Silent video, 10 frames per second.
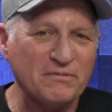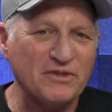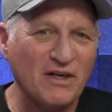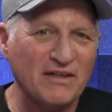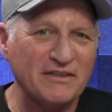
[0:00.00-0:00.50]

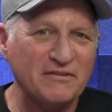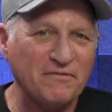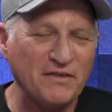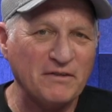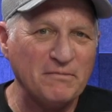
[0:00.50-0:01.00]
Charles
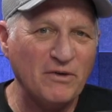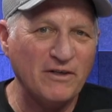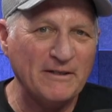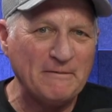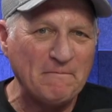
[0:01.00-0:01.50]

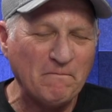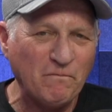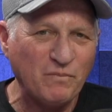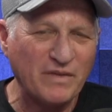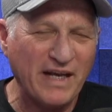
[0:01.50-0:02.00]
Fillmore,
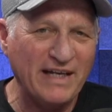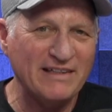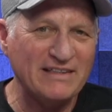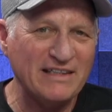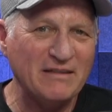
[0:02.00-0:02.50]
and
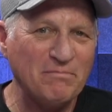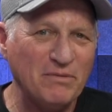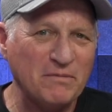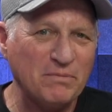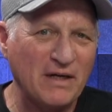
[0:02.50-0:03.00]
it's in the
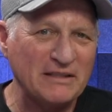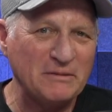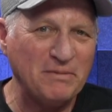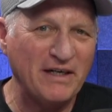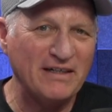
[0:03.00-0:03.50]
book
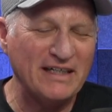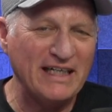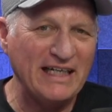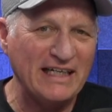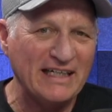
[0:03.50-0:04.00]

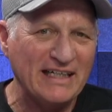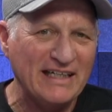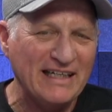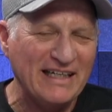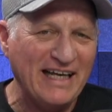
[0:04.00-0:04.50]
Prosperity,
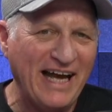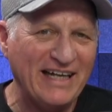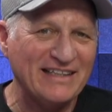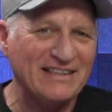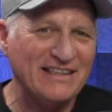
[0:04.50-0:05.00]
and
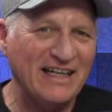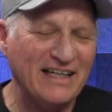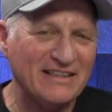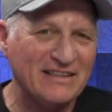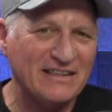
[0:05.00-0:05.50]
it's
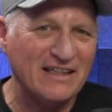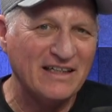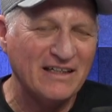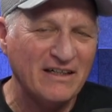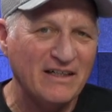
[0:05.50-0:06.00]
this
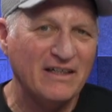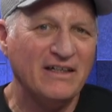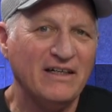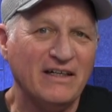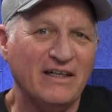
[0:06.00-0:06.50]

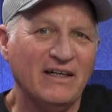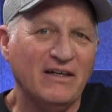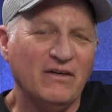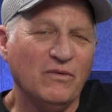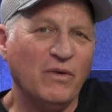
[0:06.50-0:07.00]

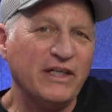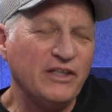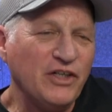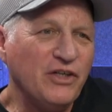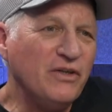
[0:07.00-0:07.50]
When
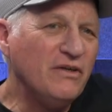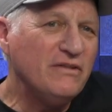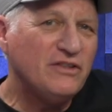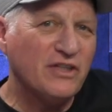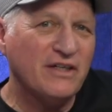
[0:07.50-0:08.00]

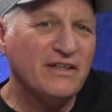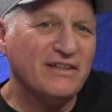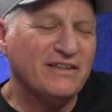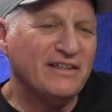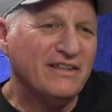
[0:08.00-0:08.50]
you
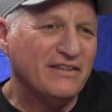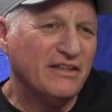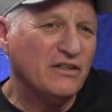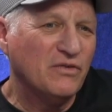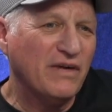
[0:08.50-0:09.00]
turn
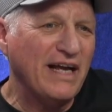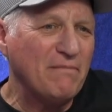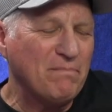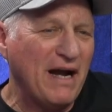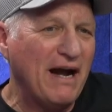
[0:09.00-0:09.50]
the
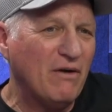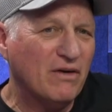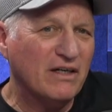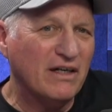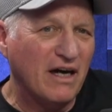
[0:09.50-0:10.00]
great
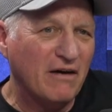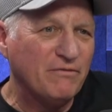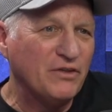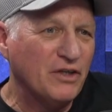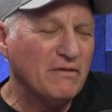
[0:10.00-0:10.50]
power
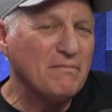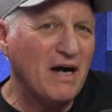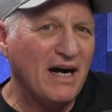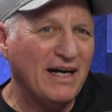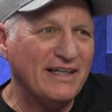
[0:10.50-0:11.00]
of your
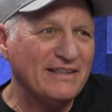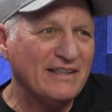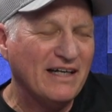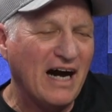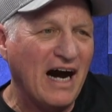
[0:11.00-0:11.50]
mind
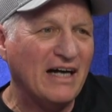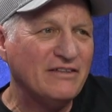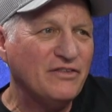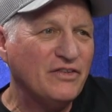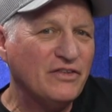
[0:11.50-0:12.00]

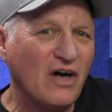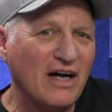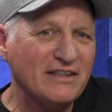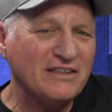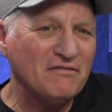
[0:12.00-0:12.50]
on
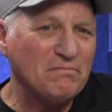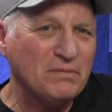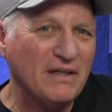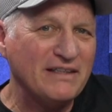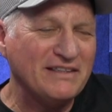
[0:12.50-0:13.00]
thoughts of
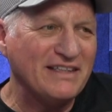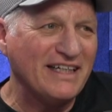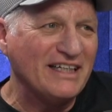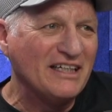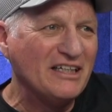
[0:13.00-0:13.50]

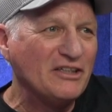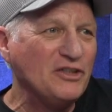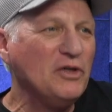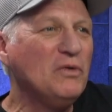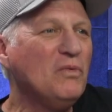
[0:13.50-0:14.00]
plenty,
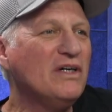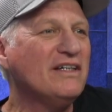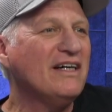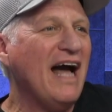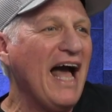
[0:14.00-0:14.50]
you
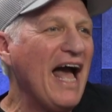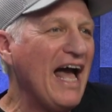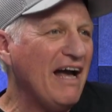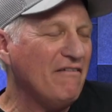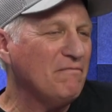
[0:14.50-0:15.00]
will
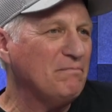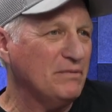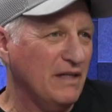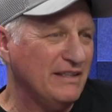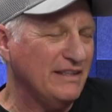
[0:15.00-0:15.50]
have
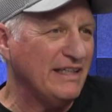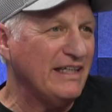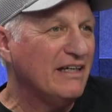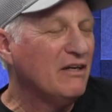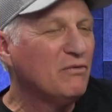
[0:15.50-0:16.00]

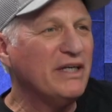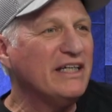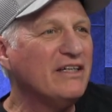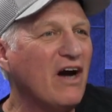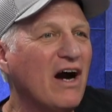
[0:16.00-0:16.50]
plenty
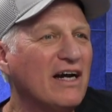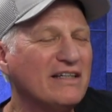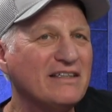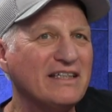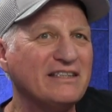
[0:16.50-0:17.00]

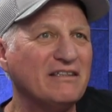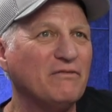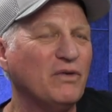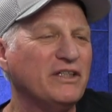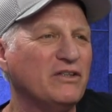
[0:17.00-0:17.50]
regardless
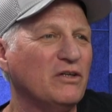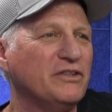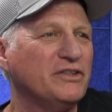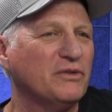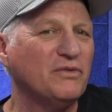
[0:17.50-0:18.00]
of what
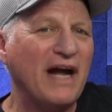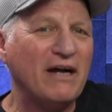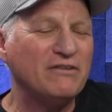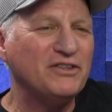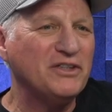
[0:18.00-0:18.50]
those
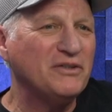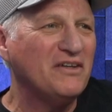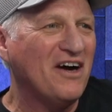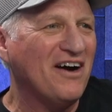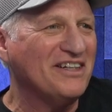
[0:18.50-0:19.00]
around
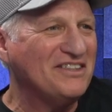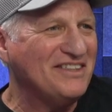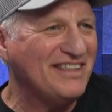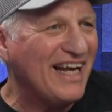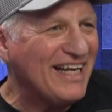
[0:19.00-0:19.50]
you are
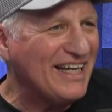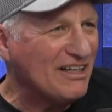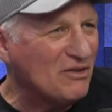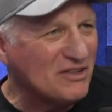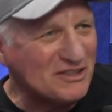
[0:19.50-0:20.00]

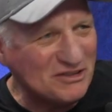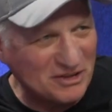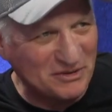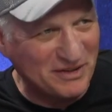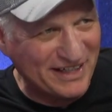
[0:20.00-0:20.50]
saying or
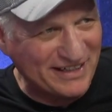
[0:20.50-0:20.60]
doing.